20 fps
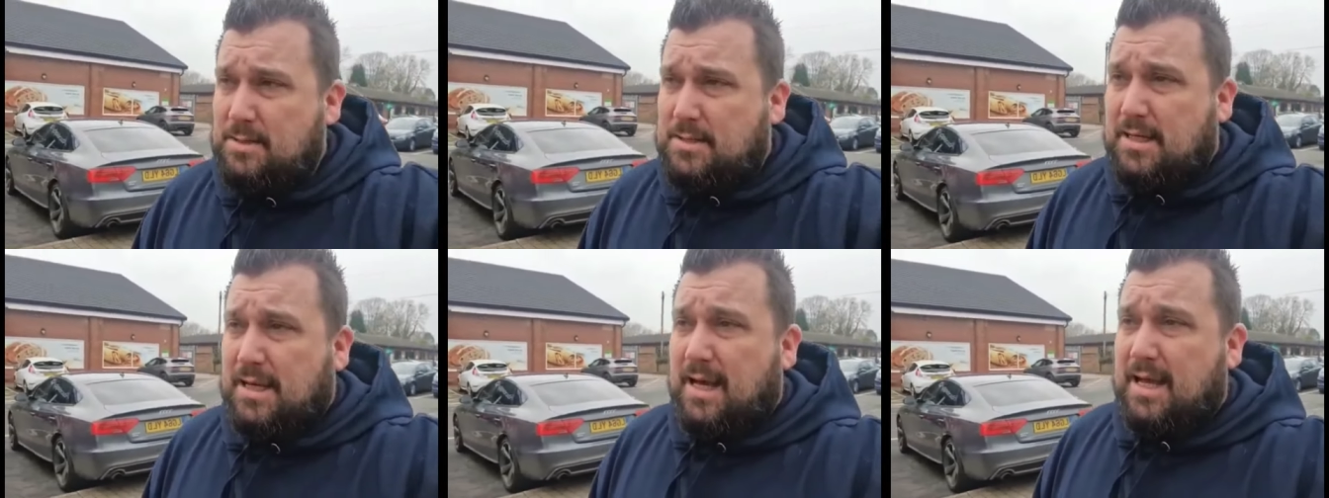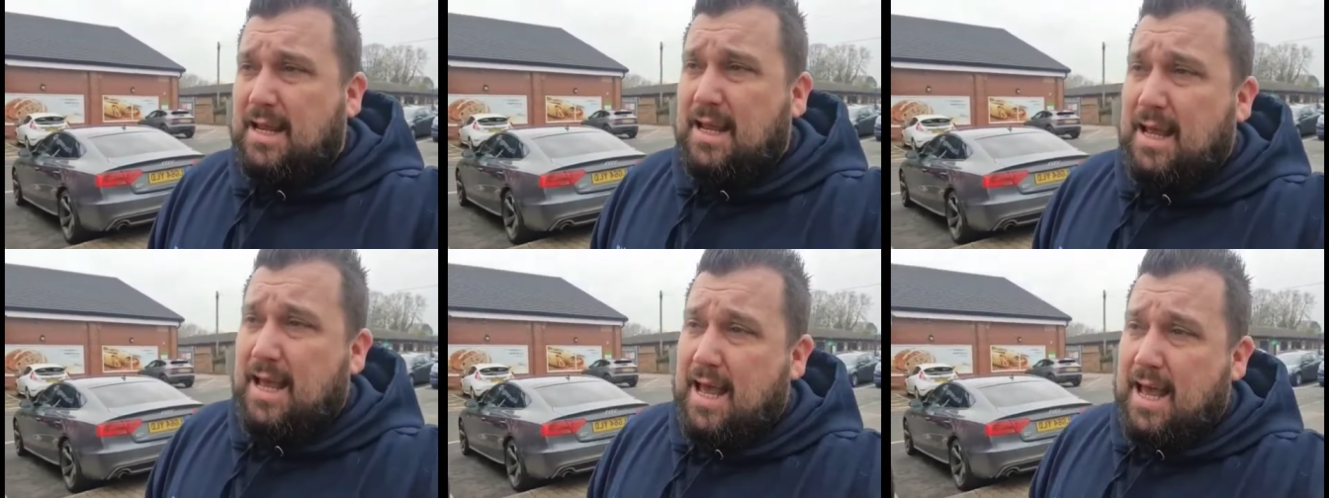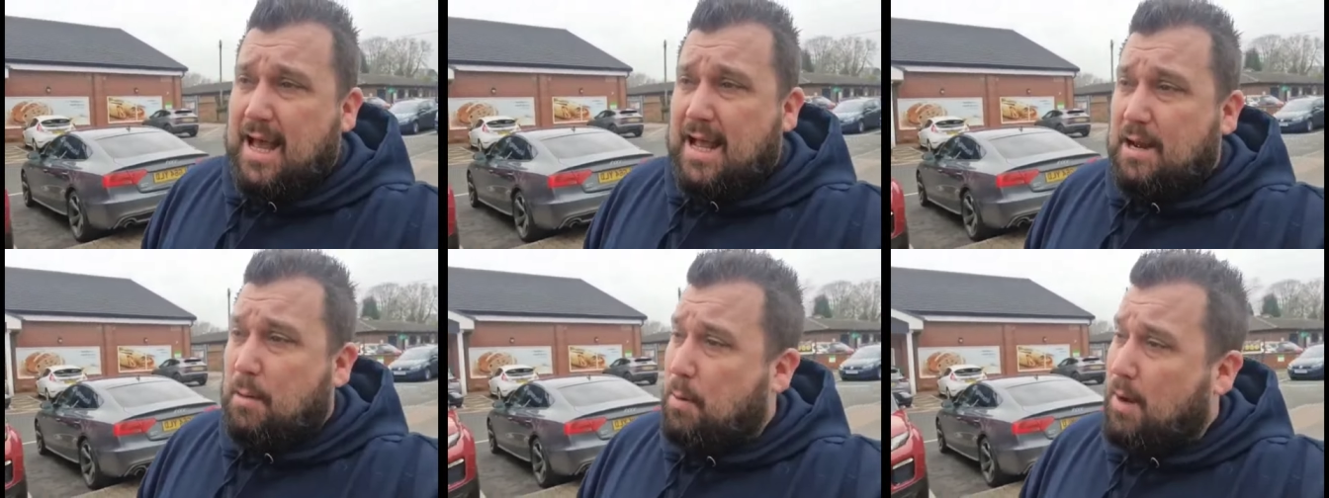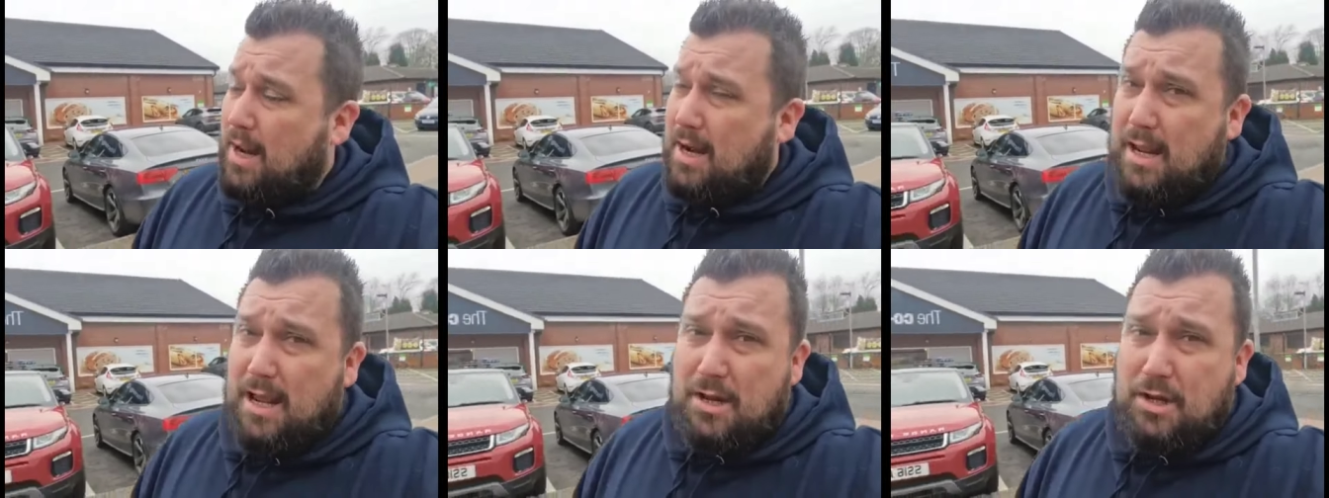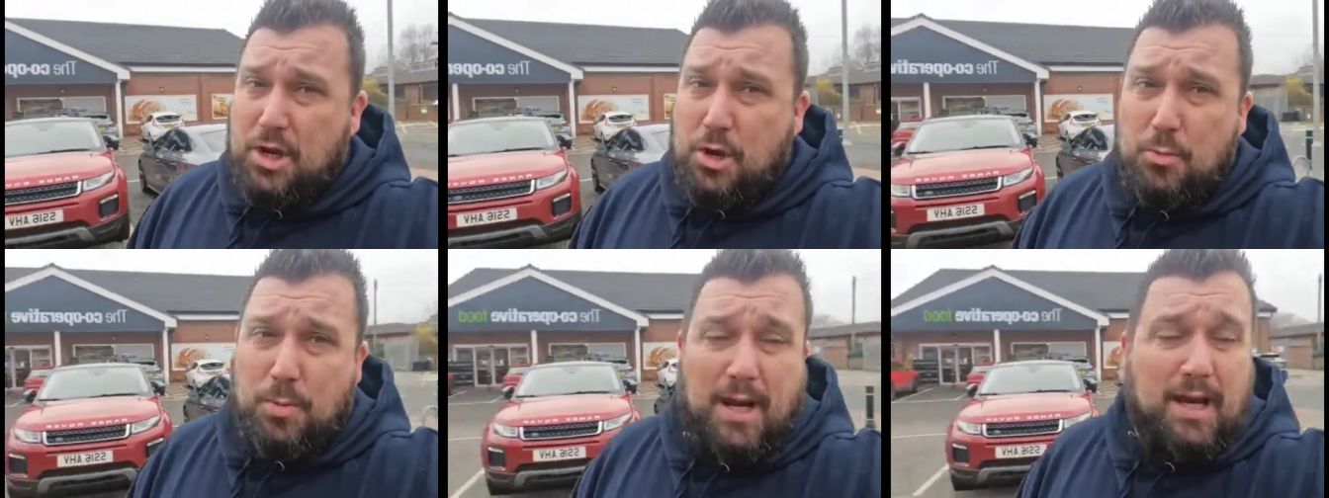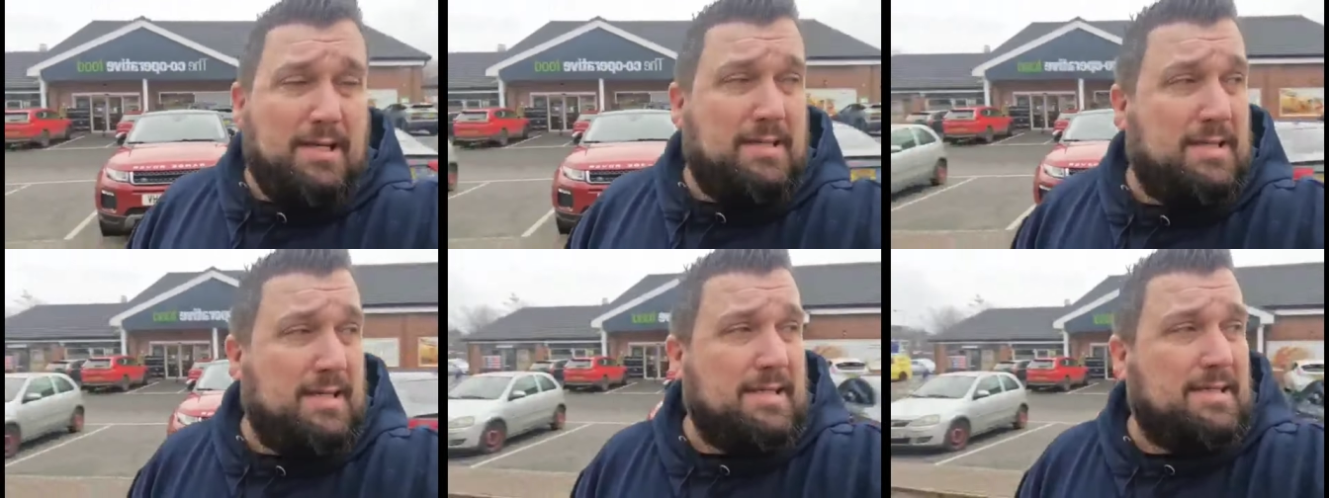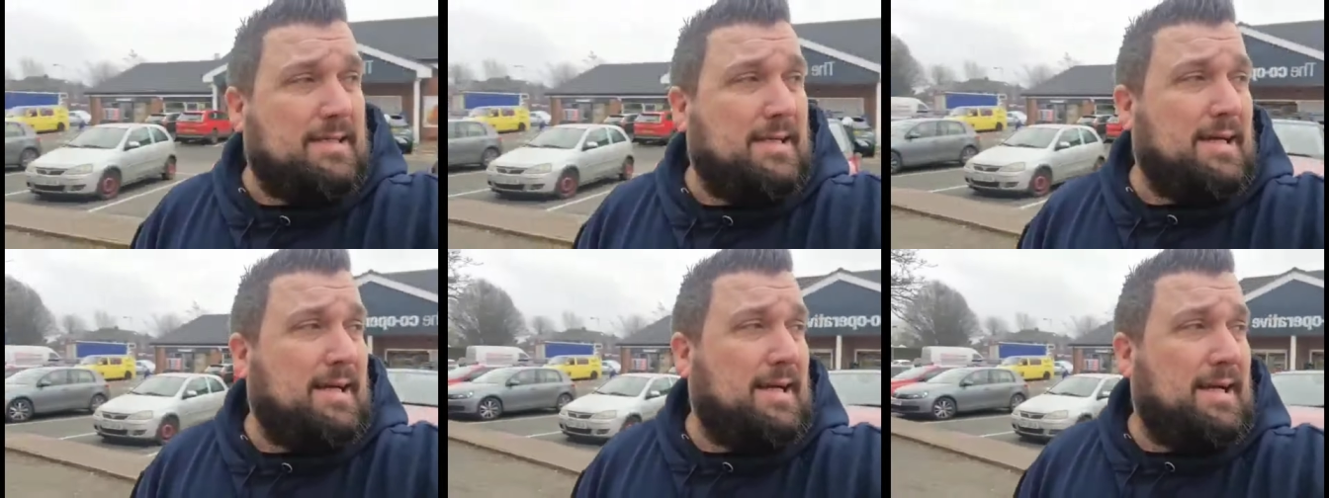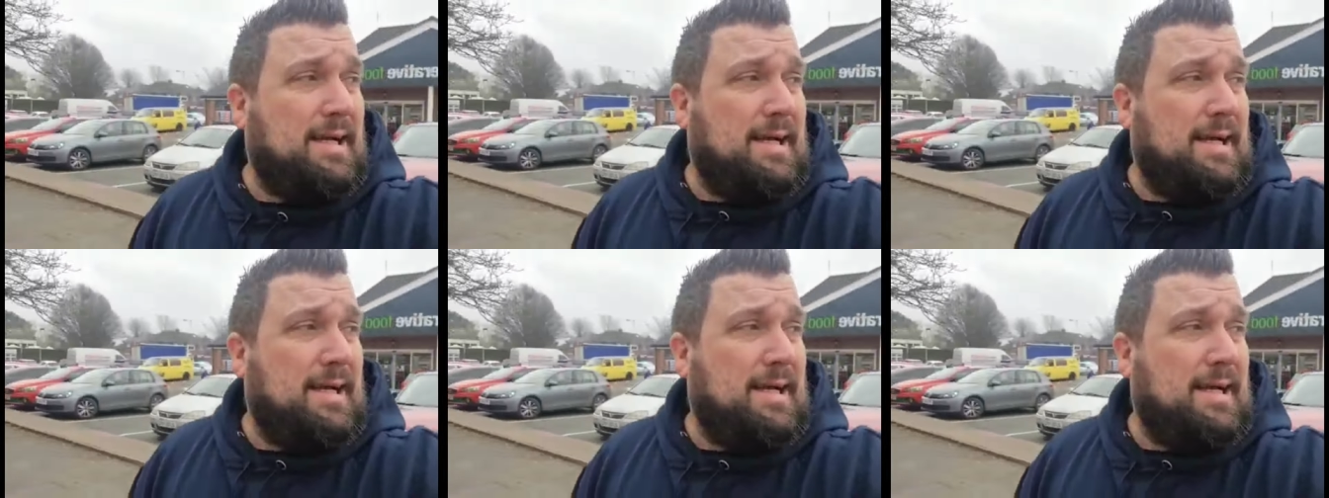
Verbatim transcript: today, and plenty of new places.